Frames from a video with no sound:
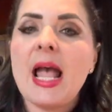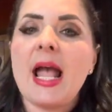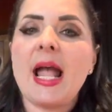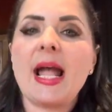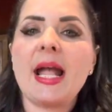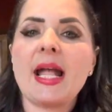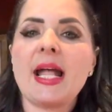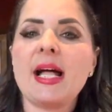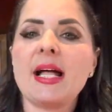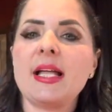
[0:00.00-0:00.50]

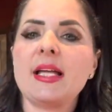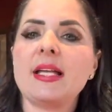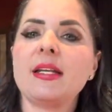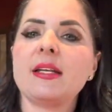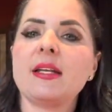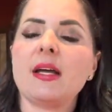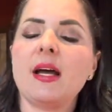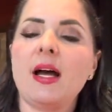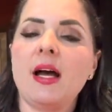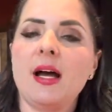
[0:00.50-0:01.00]
And
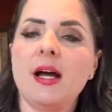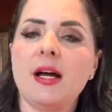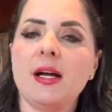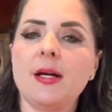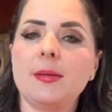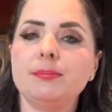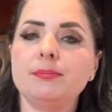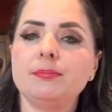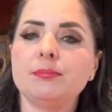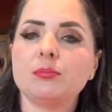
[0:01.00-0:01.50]

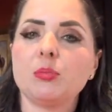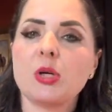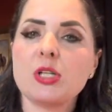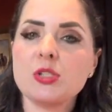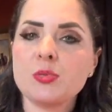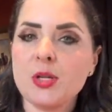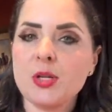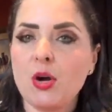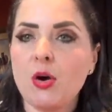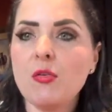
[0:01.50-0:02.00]
once
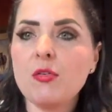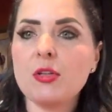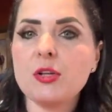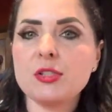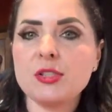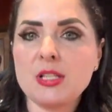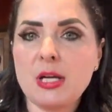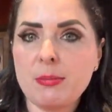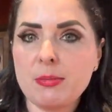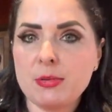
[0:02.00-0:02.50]
we go over those
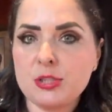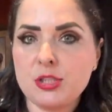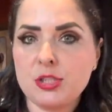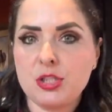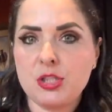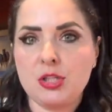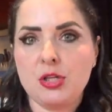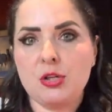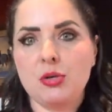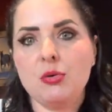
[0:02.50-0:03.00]
numbers to
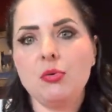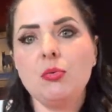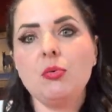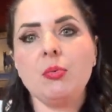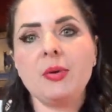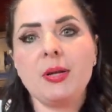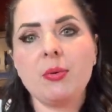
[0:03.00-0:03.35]
you, we